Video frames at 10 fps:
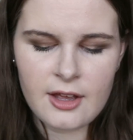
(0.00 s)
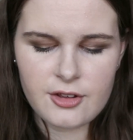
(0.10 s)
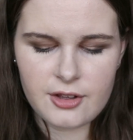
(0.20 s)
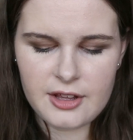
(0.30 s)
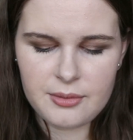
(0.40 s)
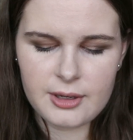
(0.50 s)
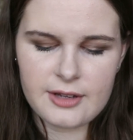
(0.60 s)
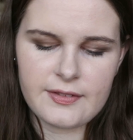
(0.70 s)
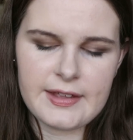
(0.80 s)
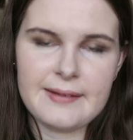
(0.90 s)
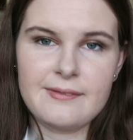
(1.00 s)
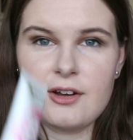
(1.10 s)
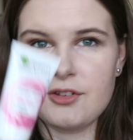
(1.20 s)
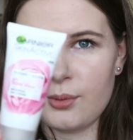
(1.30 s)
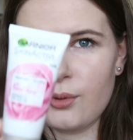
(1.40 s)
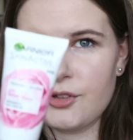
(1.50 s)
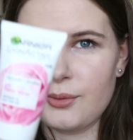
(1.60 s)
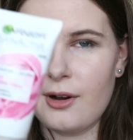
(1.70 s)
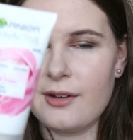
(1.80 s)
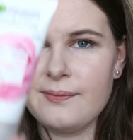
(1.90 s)
So this one is the rose water
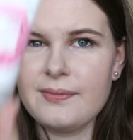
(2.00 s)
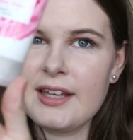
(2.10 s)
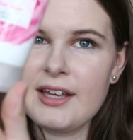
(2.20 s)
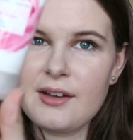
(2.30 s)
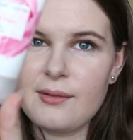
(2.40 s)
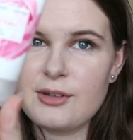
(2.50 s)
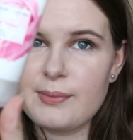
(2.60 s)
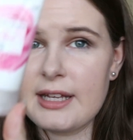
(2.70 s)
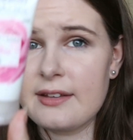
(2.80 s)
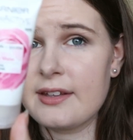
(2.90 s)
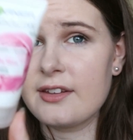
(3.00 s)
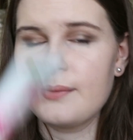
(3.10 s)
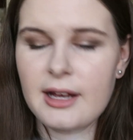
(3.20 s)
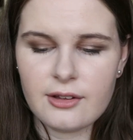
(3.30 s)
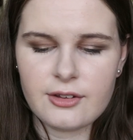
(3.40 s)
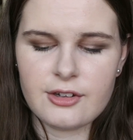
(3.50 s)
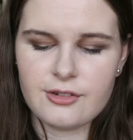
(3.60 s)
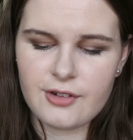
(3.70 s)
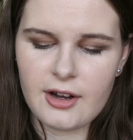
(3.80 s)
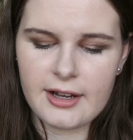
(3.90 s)
one, which means it smells
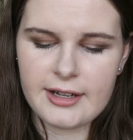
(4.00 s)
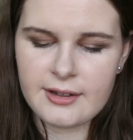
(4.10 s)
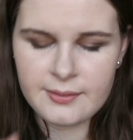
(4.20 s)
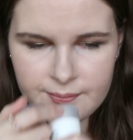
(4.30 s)
divine.